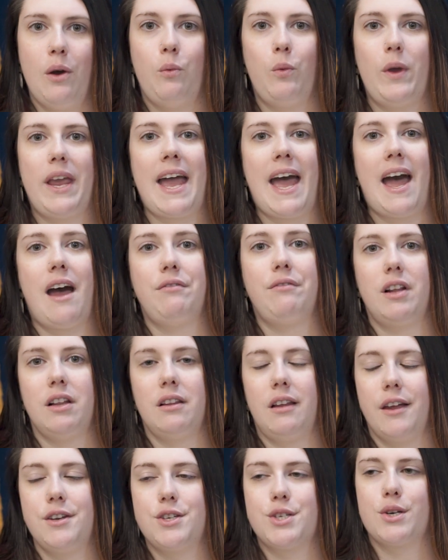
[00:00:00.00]
We have
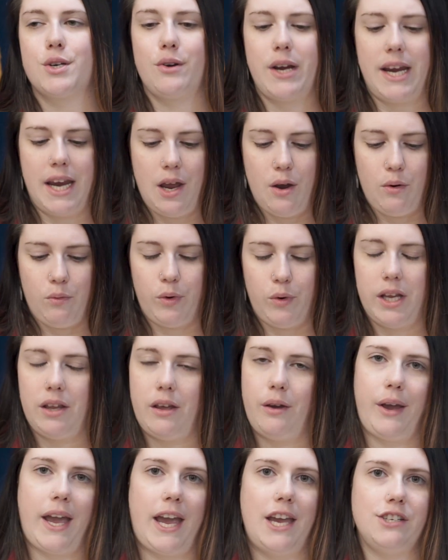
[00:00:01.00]
luxury injury,
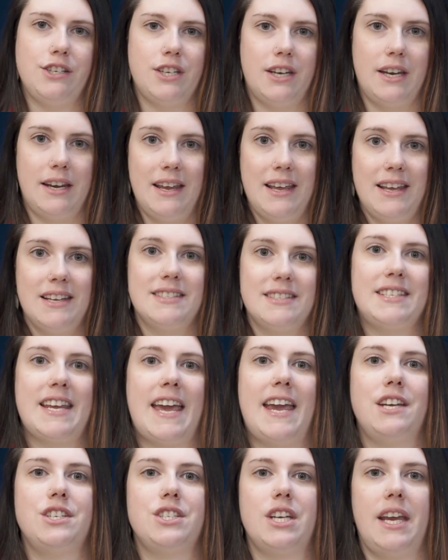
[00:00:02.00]
relocation,
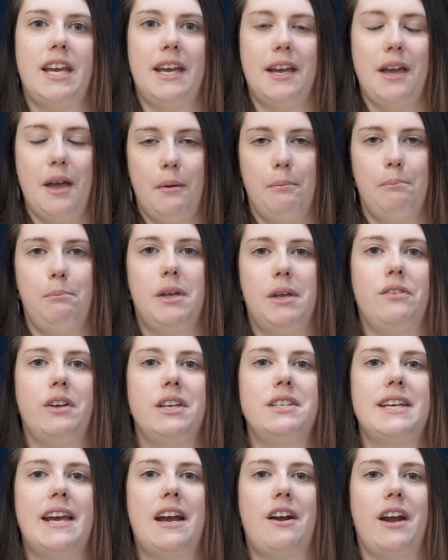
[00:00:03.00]
staging,
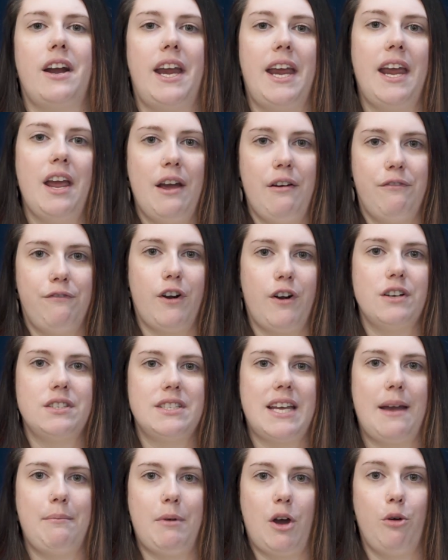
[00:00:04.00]
military, first
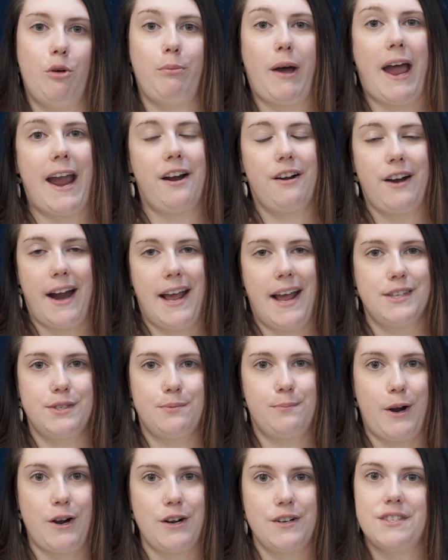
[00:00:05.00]
time homebuyer
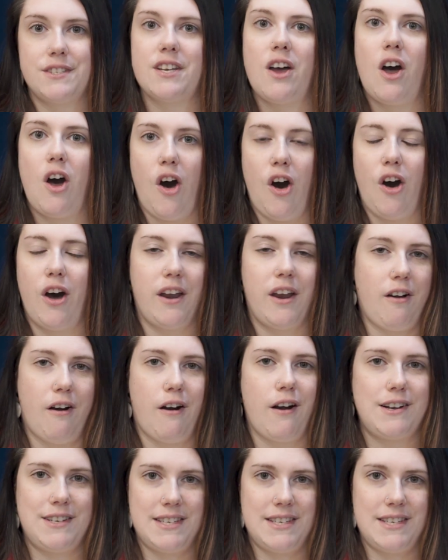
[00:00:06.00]
experts on our